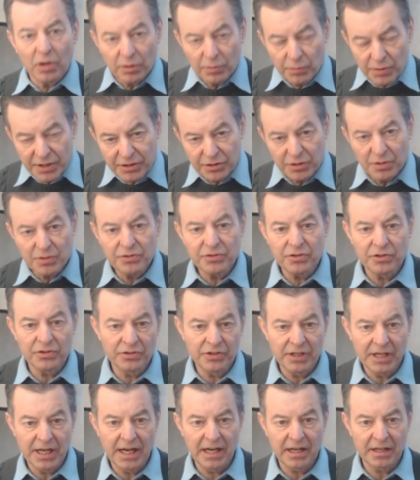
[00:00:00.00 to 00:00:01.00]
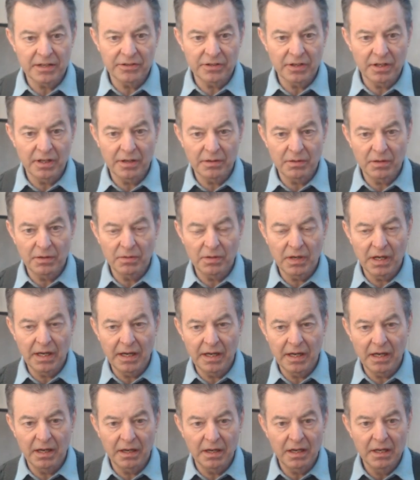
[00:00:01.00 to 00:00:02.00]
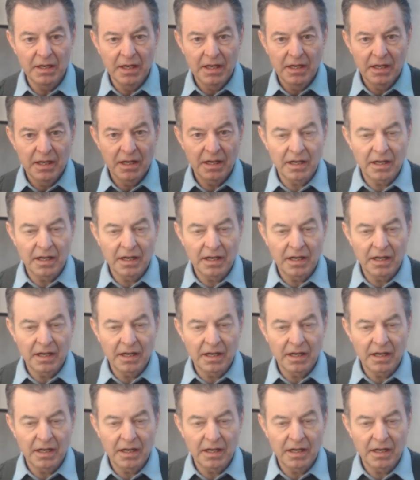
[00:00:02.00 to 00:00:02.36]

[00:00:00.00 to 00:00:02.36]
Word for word: or it reduces the